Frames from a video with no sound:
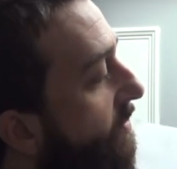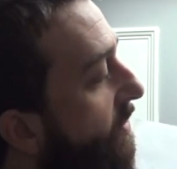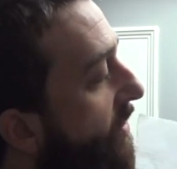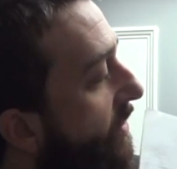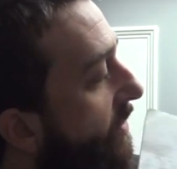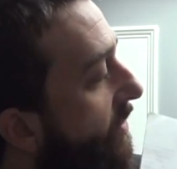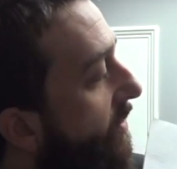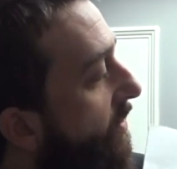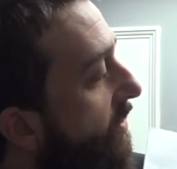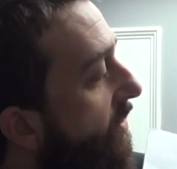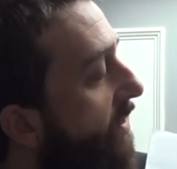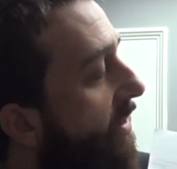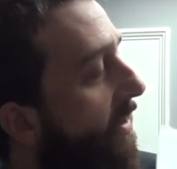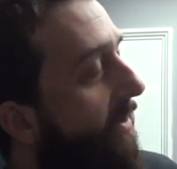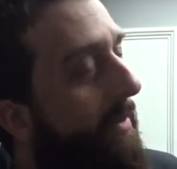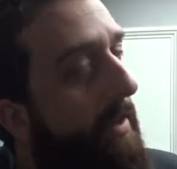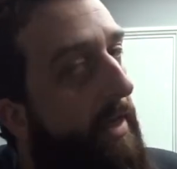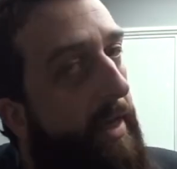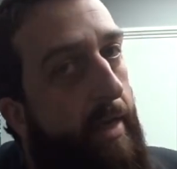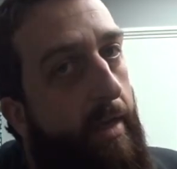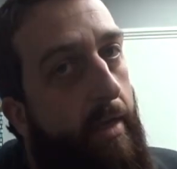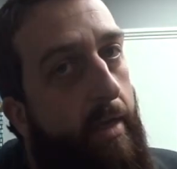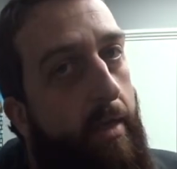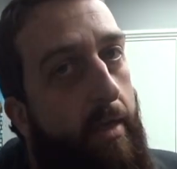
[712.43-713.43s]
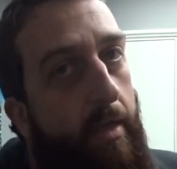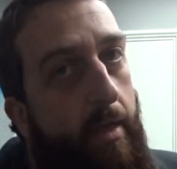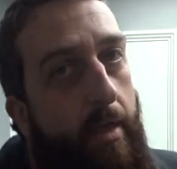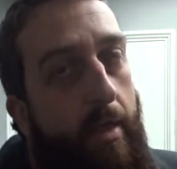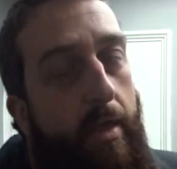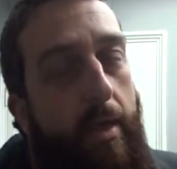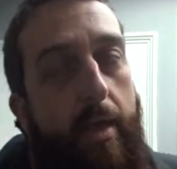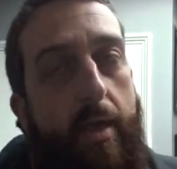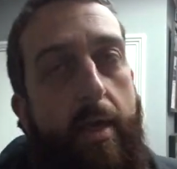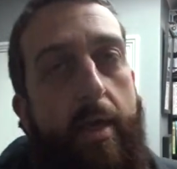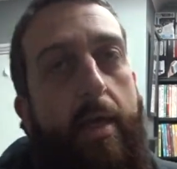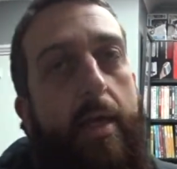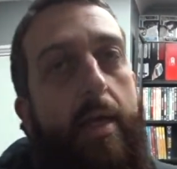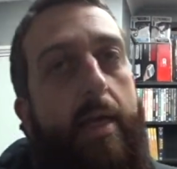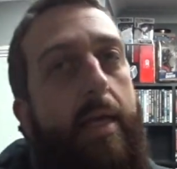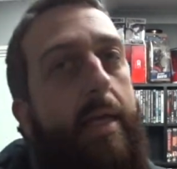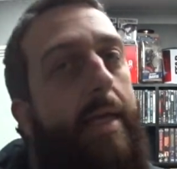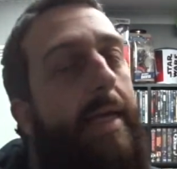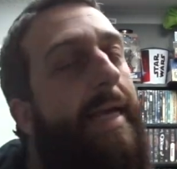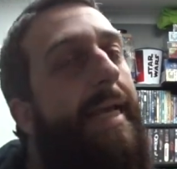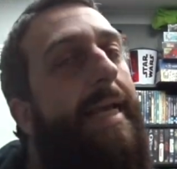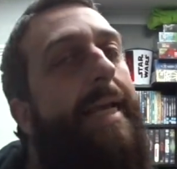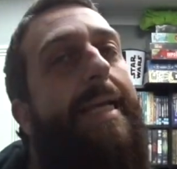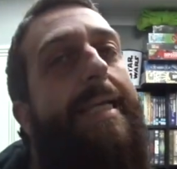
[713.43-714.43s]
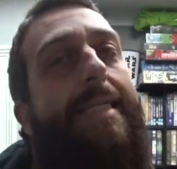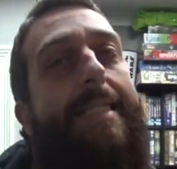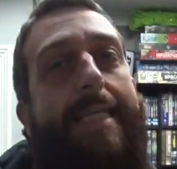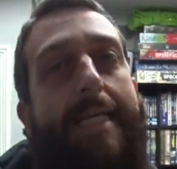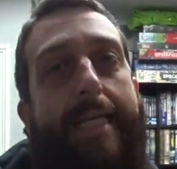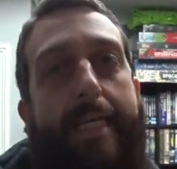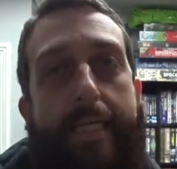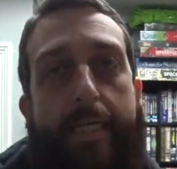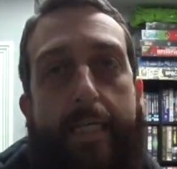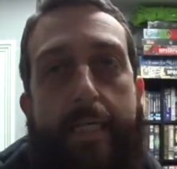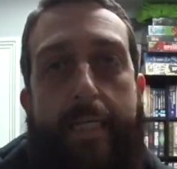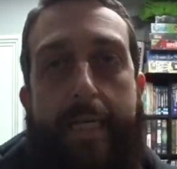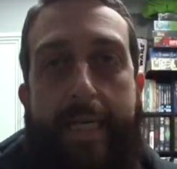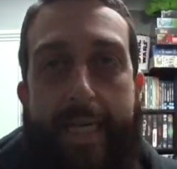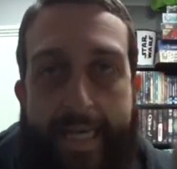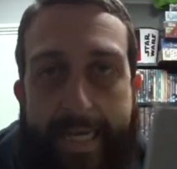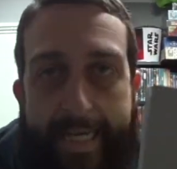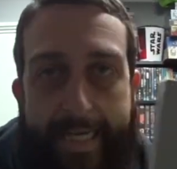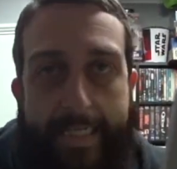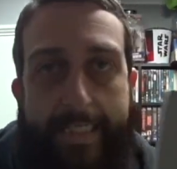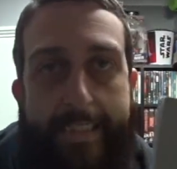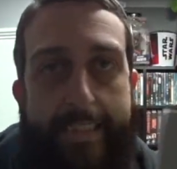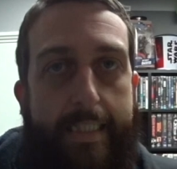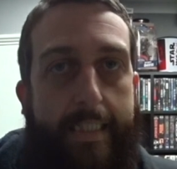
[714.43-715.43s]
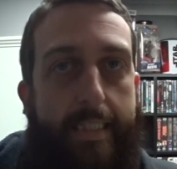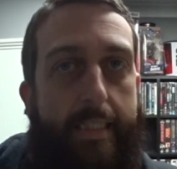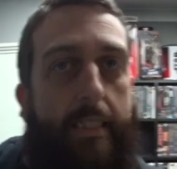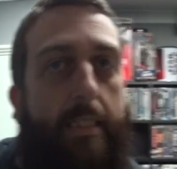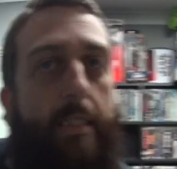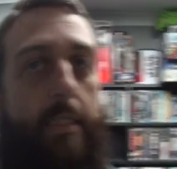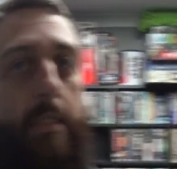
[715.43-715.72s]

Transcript: put it all on there. Easy. Easy.